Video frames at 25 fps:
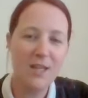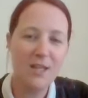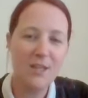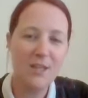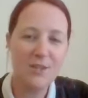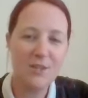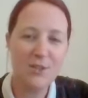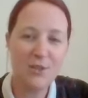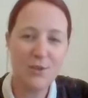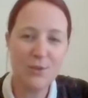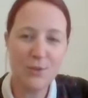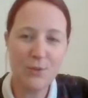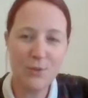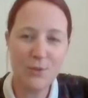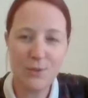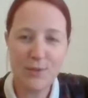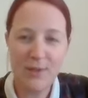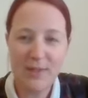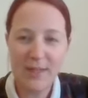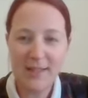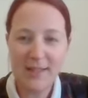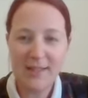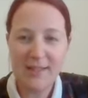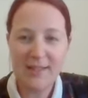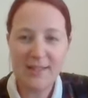
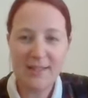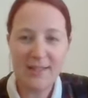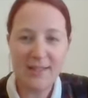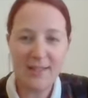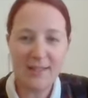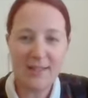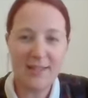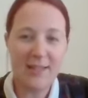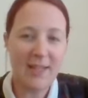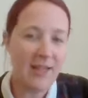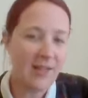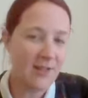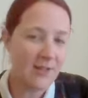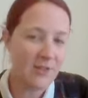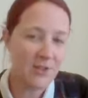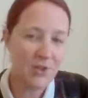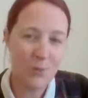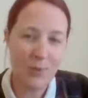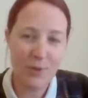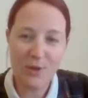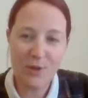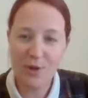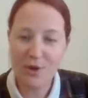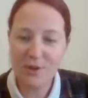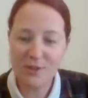So yeah, so
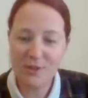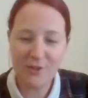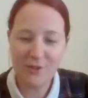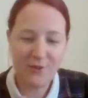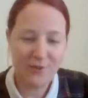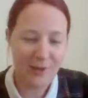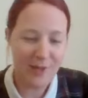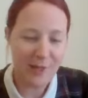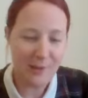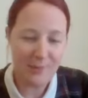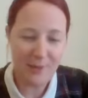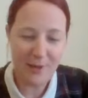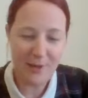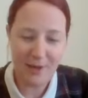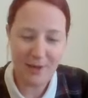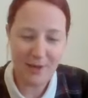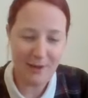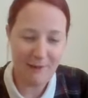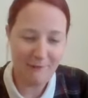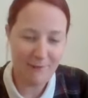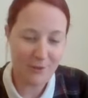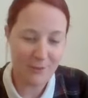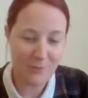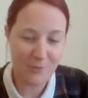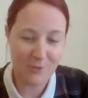we got to February and
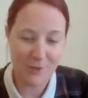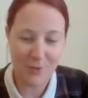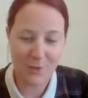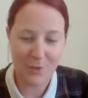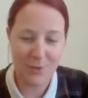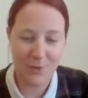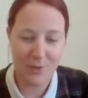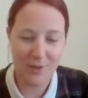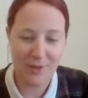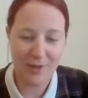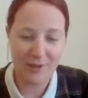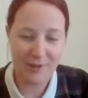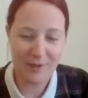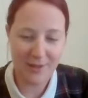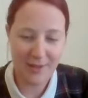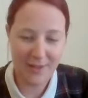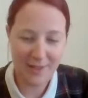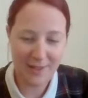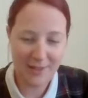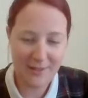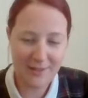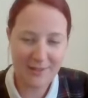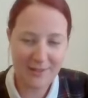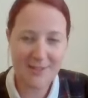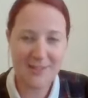everything was going
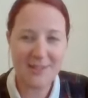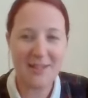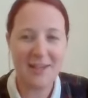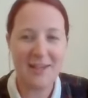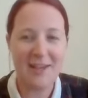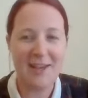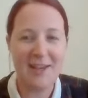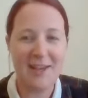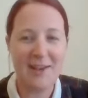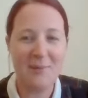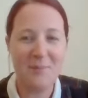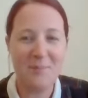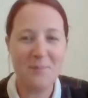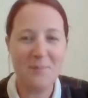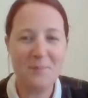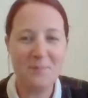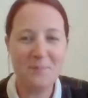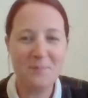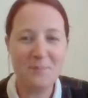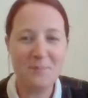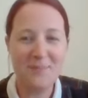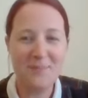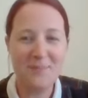great. And